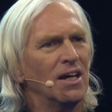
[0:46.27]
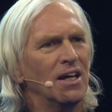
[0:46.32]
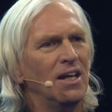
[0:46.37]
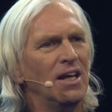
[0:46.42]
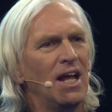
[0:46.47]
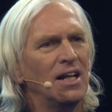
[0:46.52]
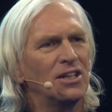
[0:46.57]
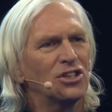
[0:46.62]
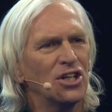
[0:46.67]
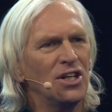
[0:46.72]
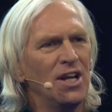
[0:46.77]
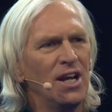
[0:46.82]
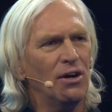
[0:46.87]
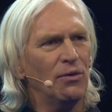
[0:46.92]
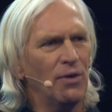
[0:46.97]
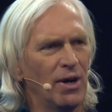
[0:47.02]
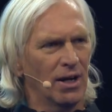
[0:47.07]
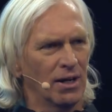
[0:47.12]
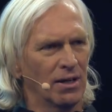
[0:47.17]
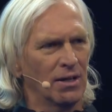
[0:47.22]
an
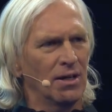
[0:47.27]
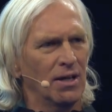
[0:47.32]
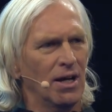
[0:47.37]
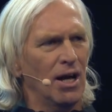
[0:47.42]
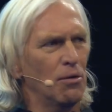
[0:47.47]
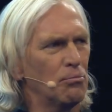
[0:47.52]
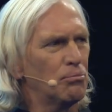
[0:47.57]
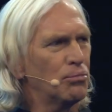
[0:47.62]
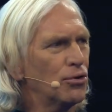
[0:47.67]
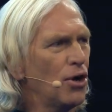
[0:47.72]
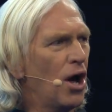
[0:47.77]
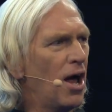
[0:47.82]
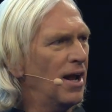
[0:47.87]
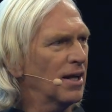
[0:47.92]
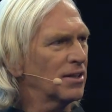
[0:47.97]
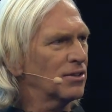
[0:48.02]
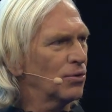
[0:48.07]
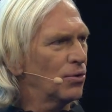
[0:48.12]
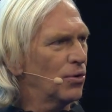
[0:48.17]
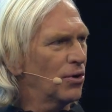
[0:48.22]
engineering and
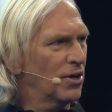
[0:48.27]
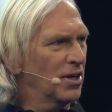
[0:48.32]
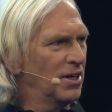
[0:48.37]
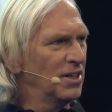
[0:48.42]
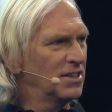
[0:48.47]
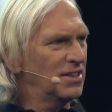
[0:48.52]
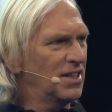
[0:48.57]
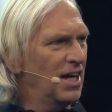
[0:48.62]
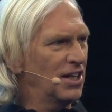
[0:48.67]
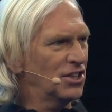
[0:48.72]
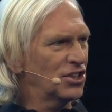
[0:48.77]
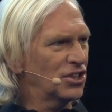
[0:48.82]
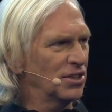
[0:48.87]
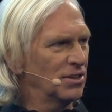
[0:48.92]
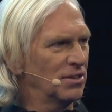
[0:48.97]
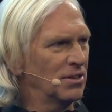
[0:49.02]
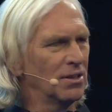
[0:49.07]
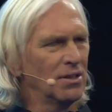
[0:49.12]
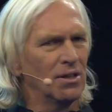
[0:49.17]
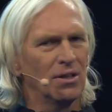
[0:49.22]
product
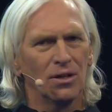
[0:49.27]
organization